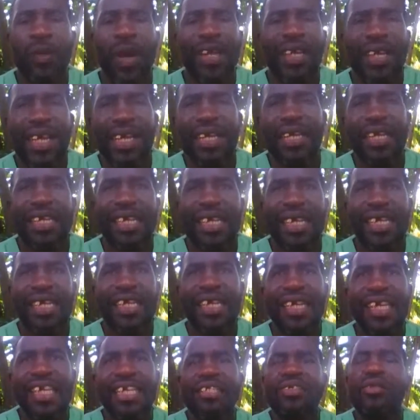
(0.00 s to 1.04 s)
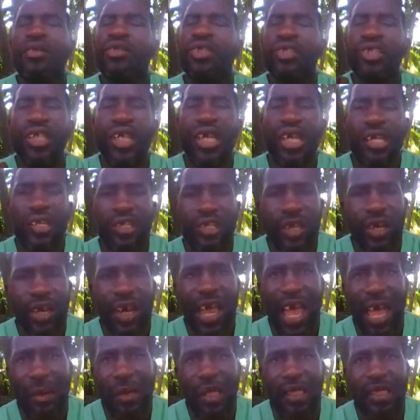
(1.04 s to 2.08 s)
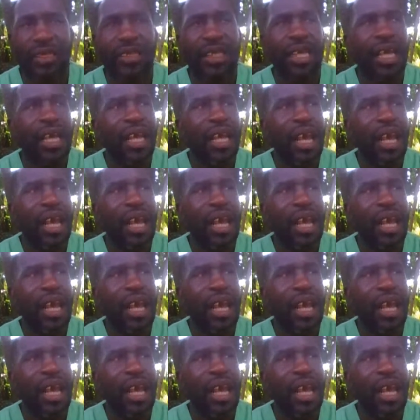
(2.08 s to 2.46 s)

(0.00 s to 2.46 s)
What they need is to change their habits.